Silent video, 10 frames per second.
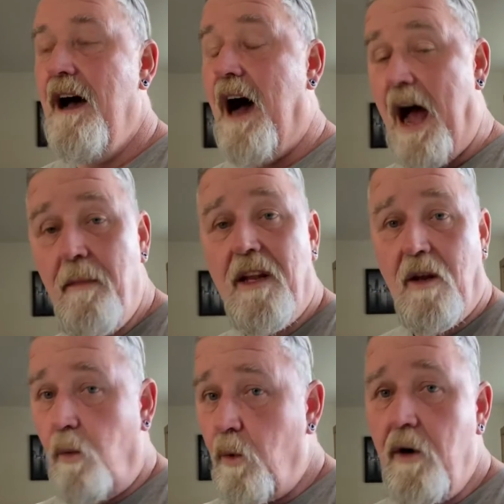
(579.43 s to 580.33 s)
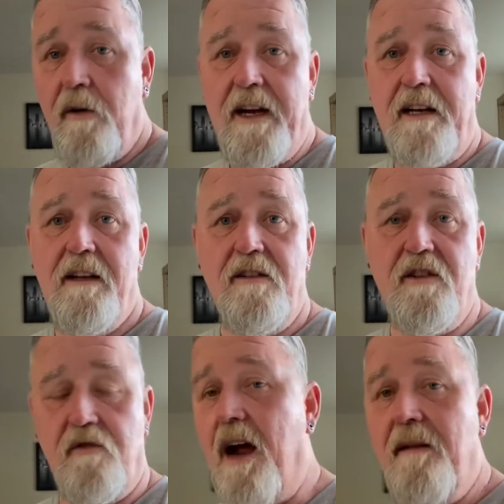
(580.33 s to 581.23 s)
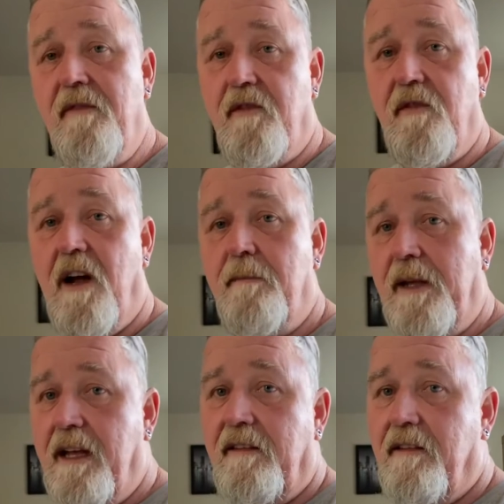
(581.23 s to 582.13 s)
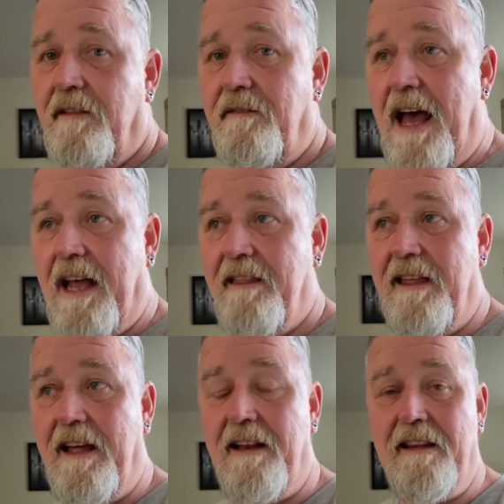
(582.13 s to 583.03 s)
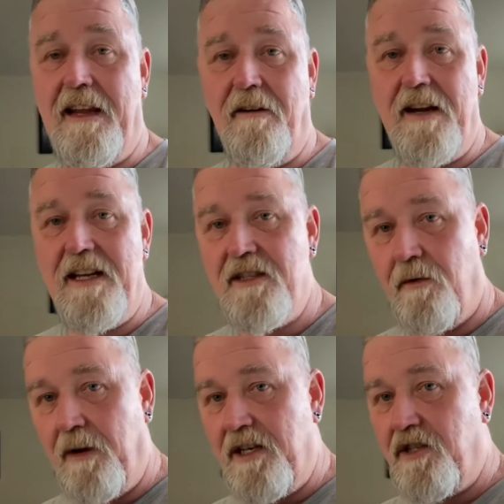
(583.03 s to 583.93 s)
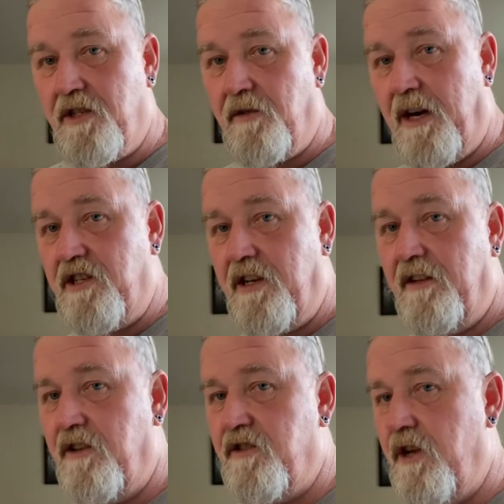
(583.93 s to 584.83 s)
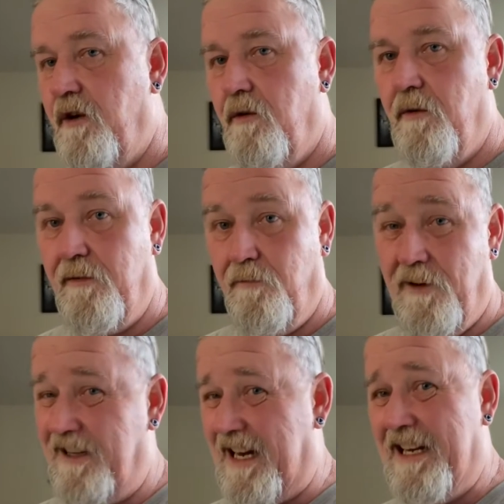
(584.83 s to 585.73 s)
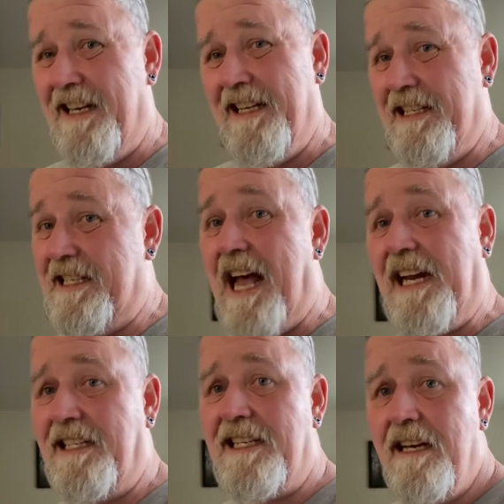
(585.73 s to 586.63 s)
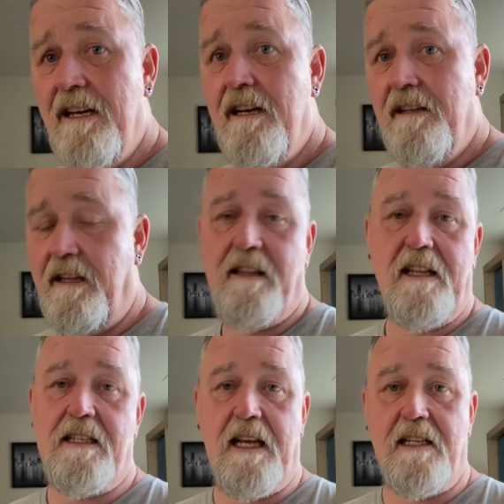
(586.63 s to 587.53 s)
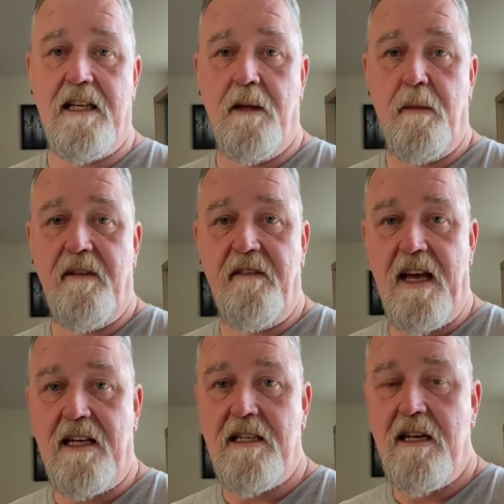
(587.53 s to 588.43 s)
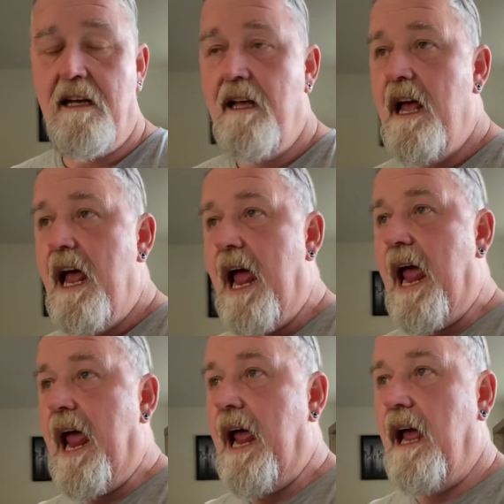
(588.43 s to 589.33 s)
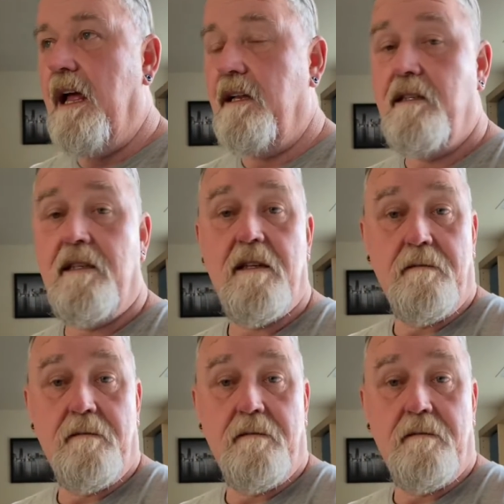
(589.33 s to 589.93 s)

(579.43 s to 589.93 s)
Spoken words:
I'm a little worried to drive the truck because of the fact that there is no registration. There's no real end in sight that this thing is going to be fixed. And